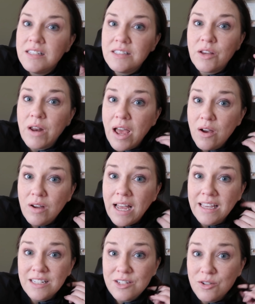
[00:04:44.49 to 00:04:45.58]
So now I
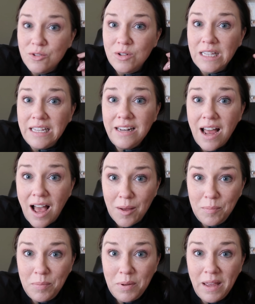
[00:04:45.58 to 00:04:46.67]
get to clean
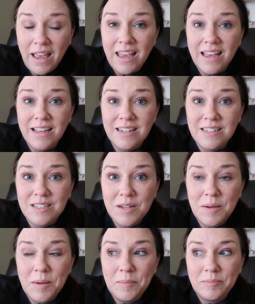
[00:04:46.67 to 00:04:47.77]
up and
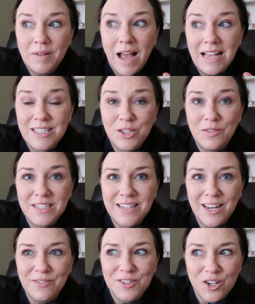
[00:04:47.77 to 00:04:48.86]
I still haven't
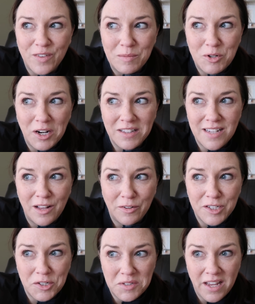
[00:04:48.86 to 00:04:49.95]
decided for sure if I'm trying the celery
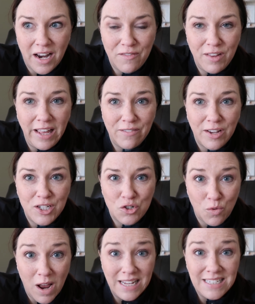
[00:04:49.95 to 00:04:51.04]
juice yet. I feel like if I
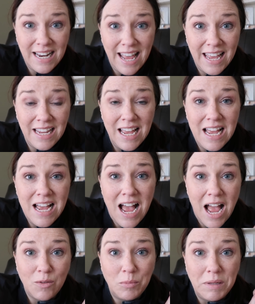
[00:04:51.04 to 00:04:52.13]
try it today,
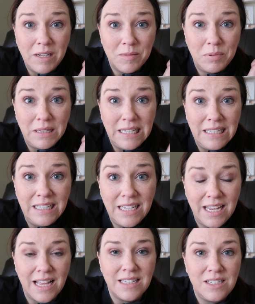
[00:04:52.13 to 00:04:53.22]
I will be completely
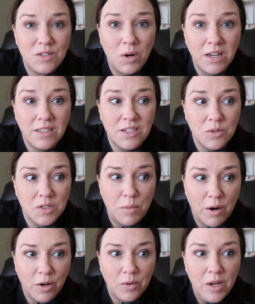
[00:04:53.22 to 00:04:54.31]
against wanting to do it
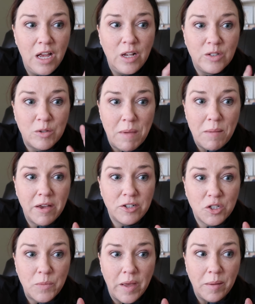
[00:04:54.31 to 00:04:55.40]
tomorrow. So maybe I
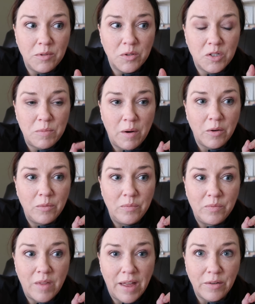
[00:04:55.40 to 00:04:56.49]
just wake up and do it tomorrow.
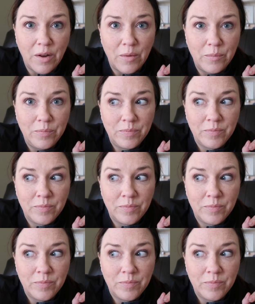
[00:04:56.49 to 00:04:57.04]
I don't know.